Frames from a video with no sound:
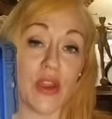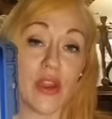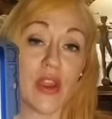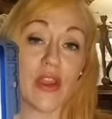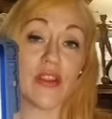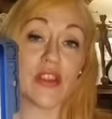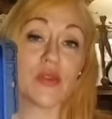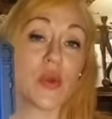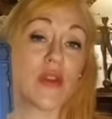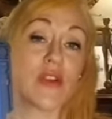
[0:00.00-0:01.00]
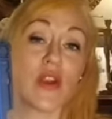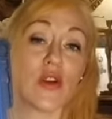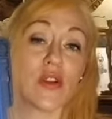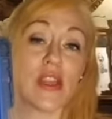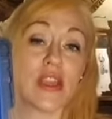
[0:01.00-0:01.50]
This is one of the
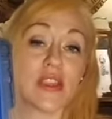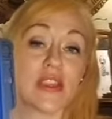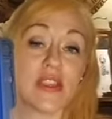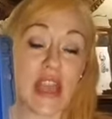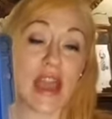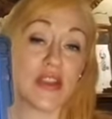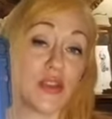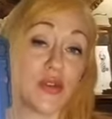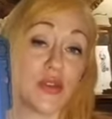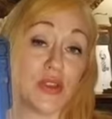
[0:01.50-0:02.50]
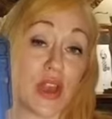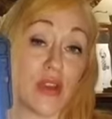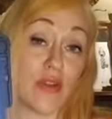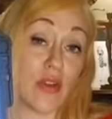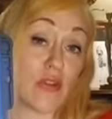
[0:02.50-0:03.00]
earliest statues
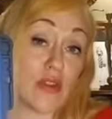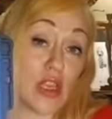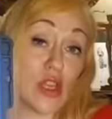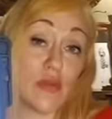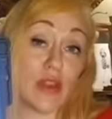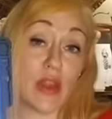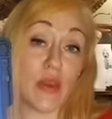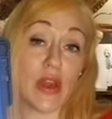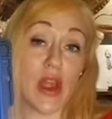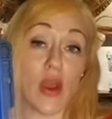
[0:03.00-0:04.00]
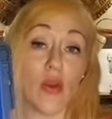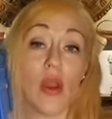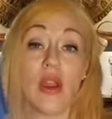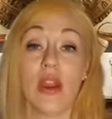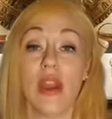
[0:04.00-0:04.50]
of the human that we know.
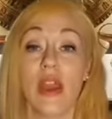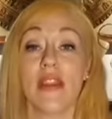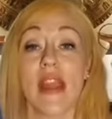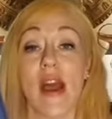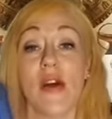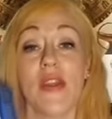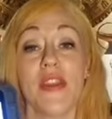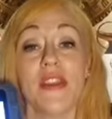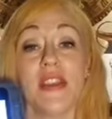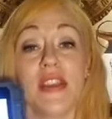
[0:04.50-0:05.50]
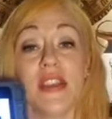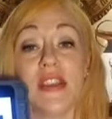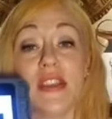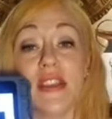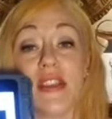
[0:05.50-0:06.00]
Now,
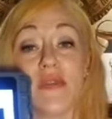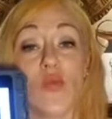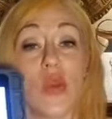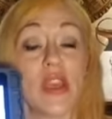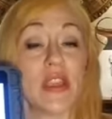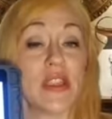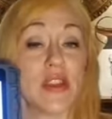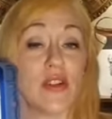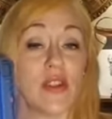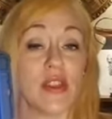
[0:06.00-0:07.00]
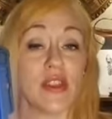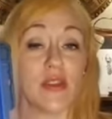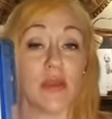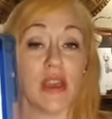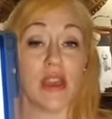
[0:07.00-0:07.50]
we consider this to
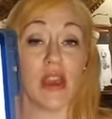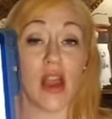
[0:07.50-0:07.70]
be,